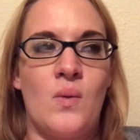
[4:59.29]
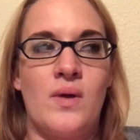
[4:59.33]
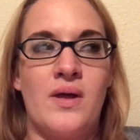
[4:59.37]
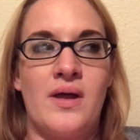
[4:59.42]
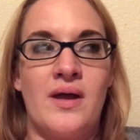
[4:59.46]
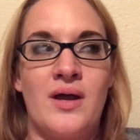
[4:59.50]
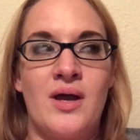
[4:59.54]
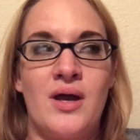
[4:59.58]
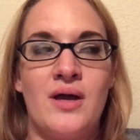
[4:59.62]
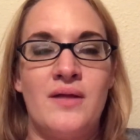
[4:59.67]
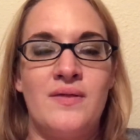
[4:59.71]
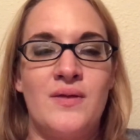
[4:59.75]
Well,
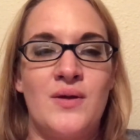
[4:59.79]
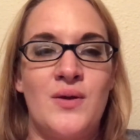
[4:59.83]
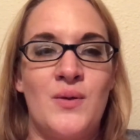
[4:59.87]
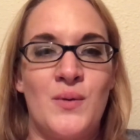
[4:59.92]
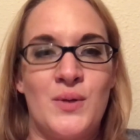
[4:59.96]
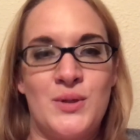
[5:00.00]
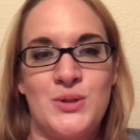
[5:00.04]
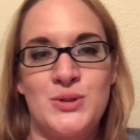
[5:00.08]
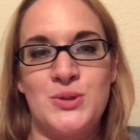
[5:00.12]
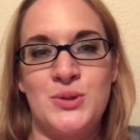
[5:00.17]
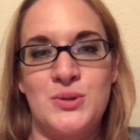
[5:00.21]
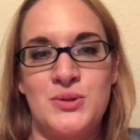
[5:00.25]
I got the
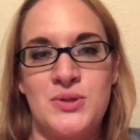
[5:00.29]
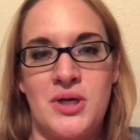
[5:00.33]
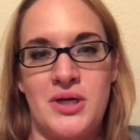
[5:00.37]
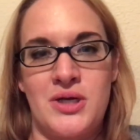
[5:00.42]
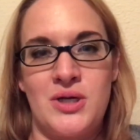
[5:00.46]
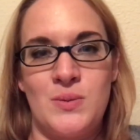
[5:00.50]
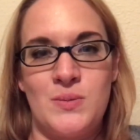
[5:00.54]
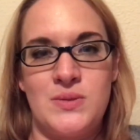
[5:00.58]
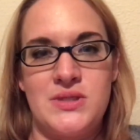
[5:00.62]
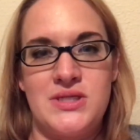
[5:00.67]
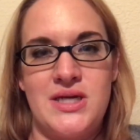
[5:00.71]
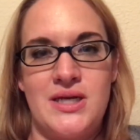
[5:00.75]
original
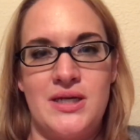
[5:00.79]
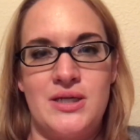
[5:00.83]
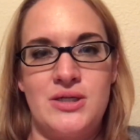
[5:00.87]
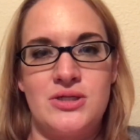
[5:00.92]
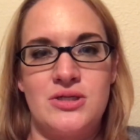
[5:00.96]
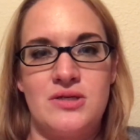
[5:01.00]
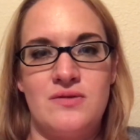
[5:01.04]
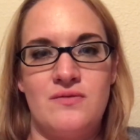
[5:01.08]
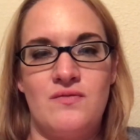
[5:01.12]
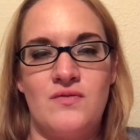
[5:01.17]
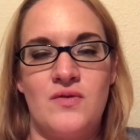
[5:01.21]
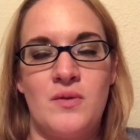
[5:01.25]

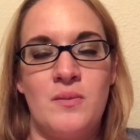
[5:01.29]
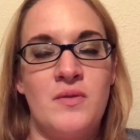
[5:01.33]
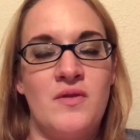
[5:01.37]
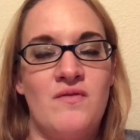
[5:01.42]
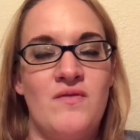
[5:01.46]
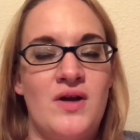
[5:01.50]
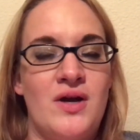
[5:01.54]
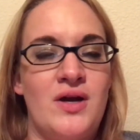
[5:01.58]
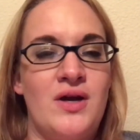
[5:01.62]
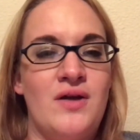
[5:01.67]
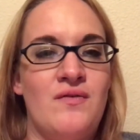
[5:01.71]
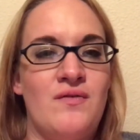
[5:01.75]
documentation from the
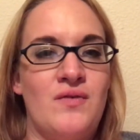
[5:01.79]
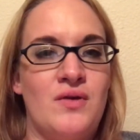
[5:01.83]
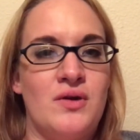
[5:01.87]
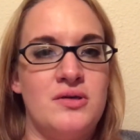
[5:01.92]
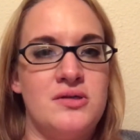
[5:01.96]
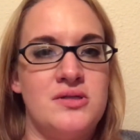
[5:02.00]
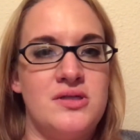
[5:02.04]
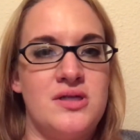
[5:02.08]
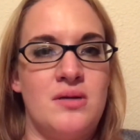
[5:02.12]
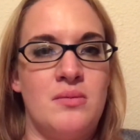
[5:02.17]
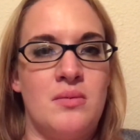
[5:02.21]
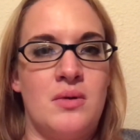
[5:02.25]
very
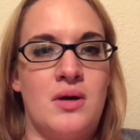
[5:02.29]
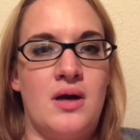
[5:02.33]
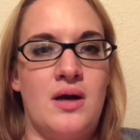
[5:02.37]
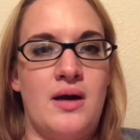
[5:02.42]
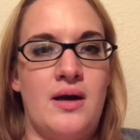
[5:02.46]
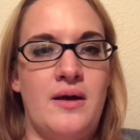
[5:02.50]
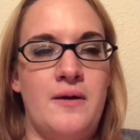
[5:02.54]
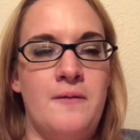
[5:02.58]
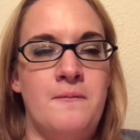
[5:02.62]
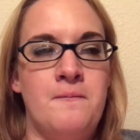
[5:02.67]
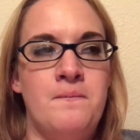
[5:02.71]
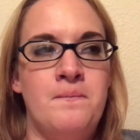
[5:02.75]
first
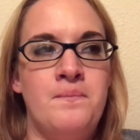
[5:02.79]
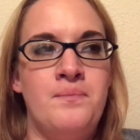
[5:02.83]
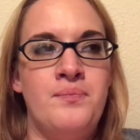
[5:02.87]
MRI,